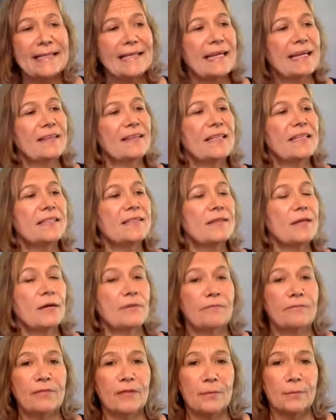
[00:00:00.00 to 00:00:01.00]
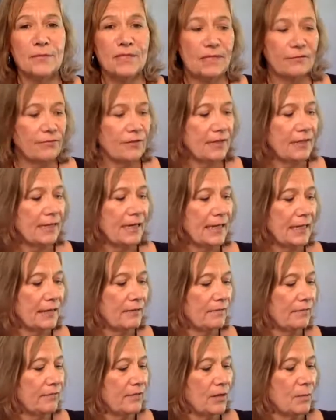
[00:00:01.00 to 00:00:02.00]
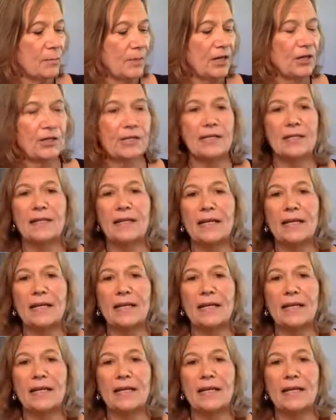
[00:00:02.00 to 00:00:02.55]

And these come from different Native American,